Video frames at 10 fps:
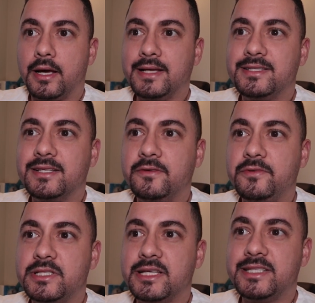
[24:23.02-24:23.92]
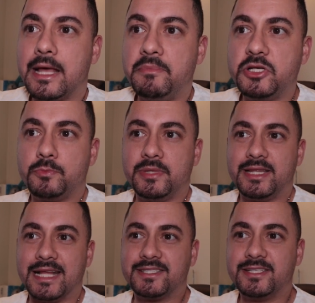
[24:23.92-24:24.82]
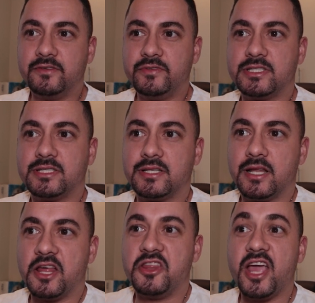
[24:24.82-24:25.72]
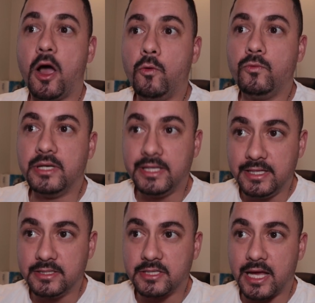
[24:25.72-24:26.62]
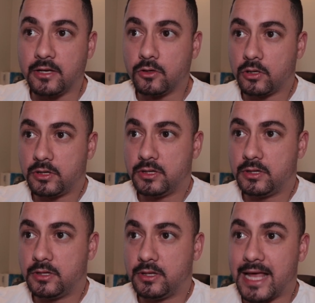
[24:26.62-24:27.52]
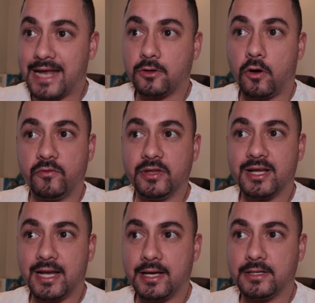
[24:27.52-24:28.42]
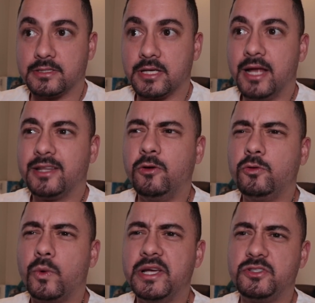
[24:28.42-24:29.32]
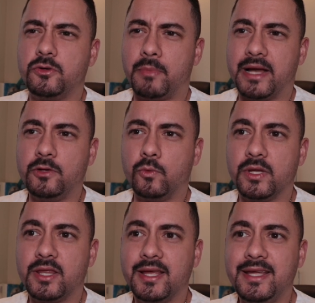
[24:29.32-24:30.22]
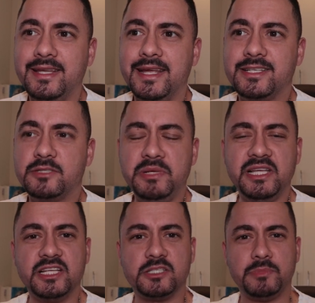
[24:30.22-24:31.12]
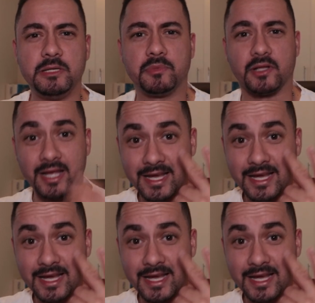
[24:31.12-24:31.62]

a serviced establishment that services their own needs and not that of the clients. Don't waste your money with inexperienced people.